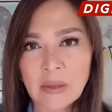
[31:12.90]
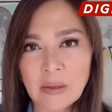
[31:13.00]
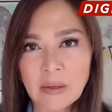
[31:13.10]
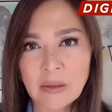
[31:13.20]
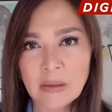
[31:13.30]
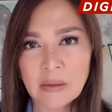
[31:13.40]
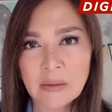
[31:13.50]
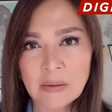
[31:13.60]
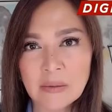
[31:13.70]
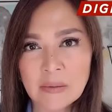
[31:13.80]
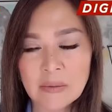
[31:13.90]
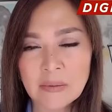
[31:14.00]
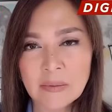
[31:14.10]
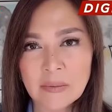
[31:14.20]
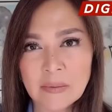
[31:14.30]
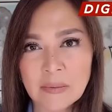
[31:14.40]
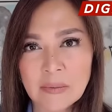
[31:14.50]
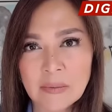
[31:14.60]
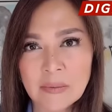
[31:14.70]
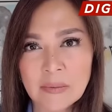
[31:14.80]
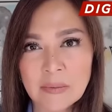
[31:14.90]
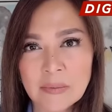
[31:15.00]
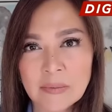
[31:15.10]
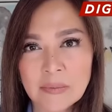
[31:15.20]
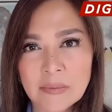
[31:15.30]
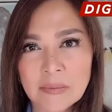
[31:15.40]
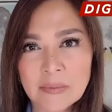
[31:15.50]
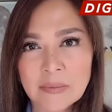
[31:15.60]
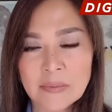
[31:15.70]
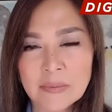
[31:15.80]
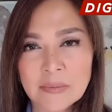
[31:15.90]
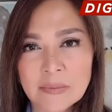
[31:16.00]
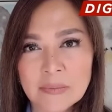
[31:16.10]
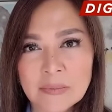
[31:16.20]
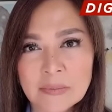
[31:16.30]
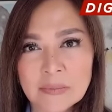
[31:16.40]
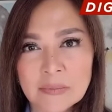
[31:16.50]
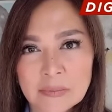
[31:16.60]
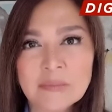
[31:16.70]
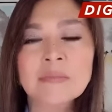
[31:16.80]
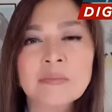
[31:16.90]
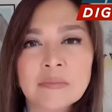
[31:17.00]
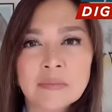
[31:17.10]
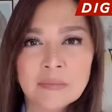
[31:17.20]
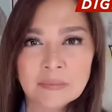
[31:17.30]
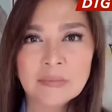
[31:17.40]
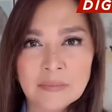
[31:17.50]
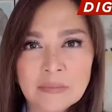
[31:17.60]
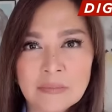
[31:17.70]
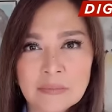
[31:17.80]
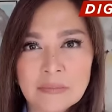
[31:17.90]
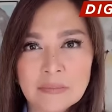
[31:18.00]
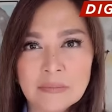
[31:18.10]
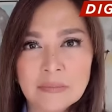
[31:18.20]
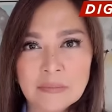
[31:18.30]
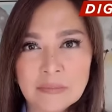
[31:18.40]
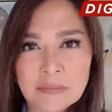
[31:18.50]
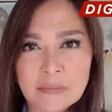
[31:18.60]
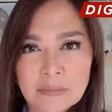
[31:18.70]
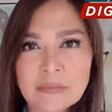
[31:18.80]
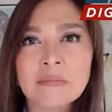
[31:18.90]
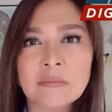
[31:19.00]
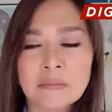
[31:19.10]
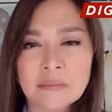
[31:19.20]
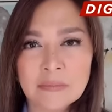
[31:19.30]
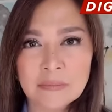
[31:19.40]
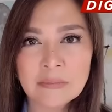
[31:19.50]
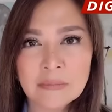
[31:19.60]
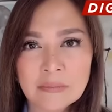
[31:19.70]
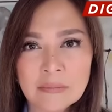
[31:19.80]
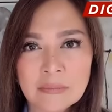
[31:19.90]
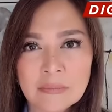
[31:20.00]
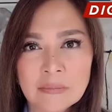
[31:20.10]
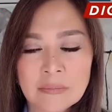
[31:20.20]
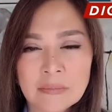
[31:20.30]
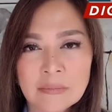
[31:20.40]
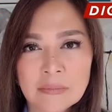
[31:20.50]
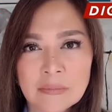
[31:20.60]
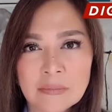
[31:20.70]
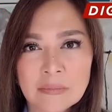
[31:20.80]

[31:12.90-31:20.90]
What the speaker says: No words are spoken by the person on screen.